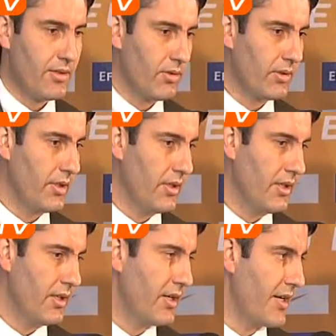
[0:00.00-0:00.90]
took
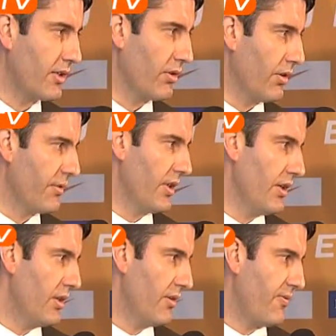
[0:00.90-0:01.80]
the record of
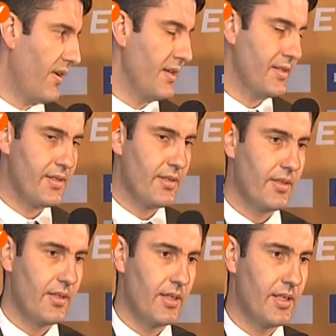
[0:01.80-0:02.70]
the fans.
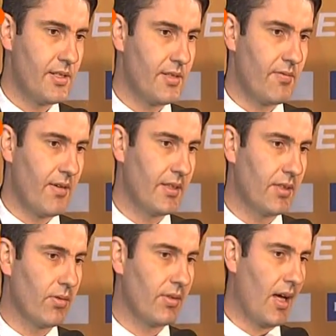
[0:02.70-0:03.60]
It's
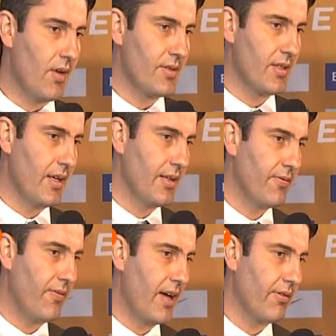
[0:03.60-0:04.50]

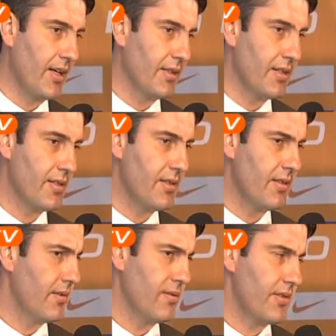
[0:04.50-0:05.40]
22,500,
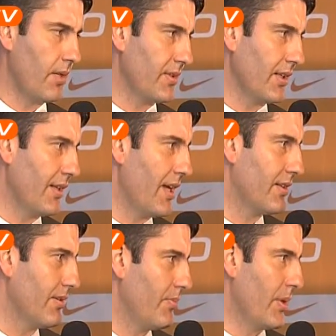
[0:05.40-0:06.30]
something like
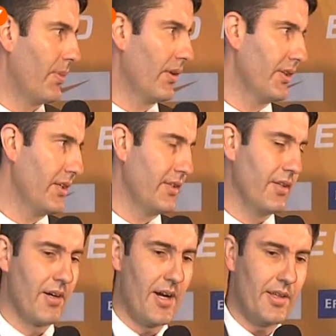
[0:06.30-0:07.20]
that, people in the
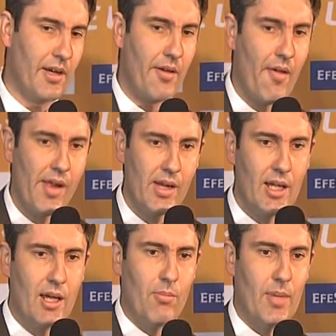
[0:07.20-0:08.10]
arena.
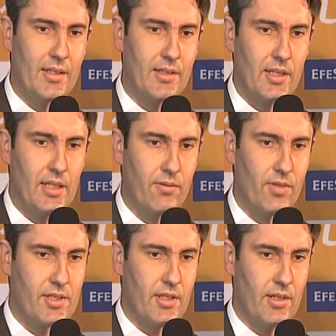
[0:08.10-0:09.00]
But it
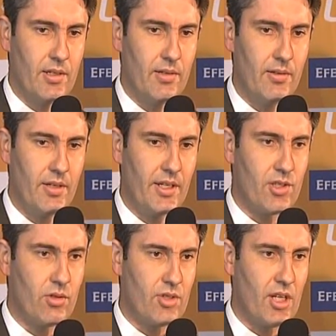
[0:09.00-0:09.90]
was the
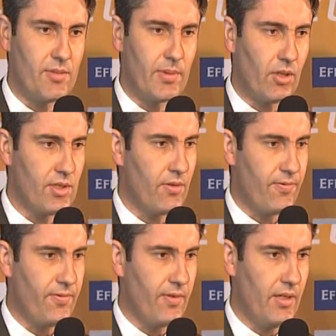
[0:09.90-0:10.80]
reason just because
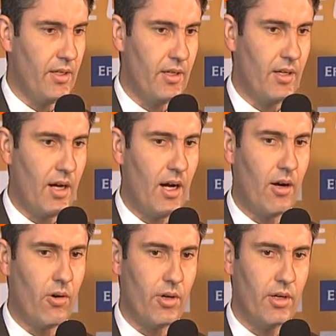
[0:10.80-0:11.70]
of
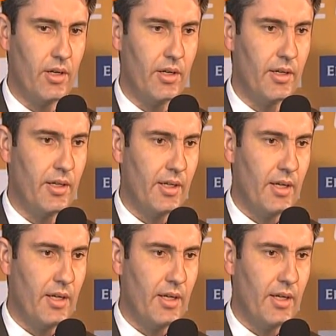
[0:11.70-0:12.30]
our